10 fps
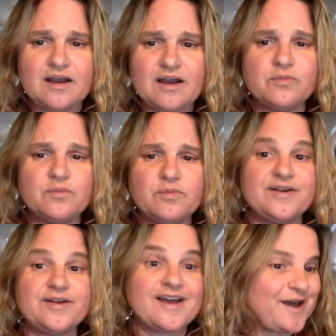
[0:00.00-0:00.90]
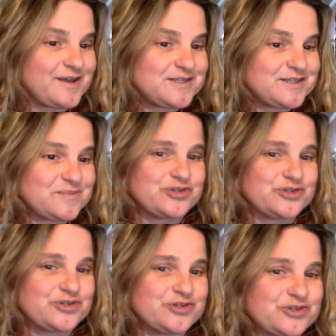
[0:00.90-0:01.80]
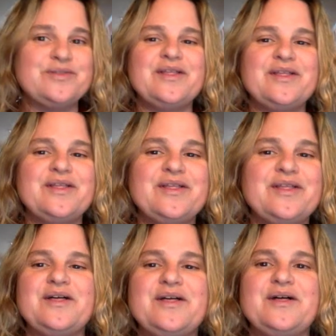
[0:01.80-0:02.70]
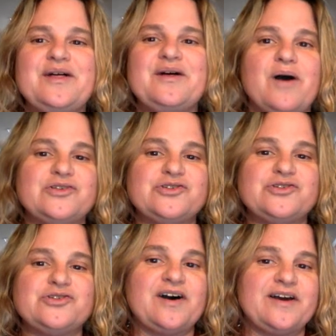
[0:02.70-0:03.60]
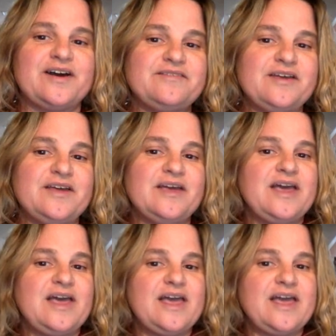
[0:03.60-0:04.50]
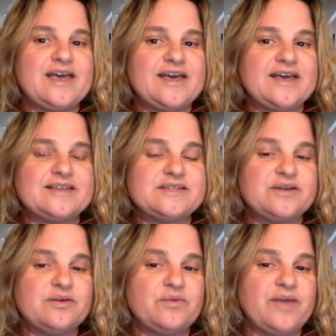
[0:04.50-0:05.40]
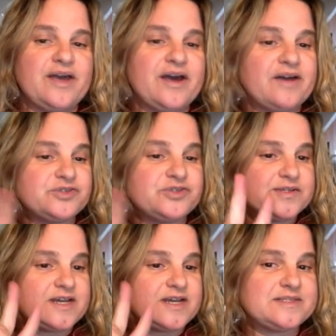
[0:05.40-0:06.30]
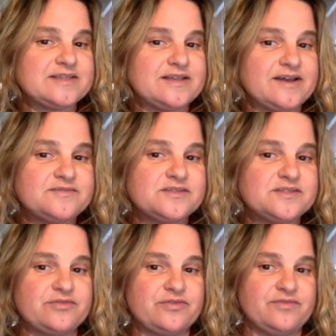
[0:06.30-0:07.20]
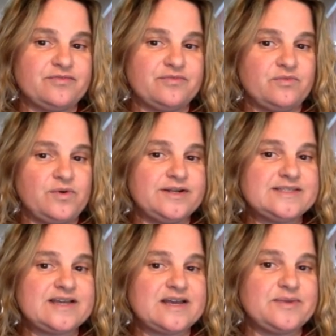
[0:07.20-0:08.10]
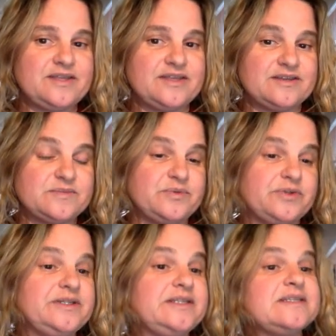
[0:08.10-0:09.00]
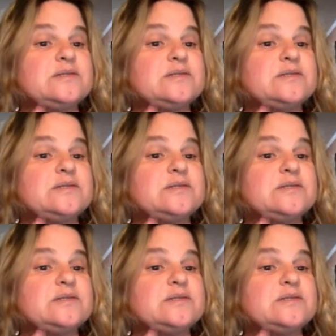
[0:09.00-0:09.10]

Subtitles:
we are now in our last module, Module 5. And we have 2 assignments left. So the one assignment is building this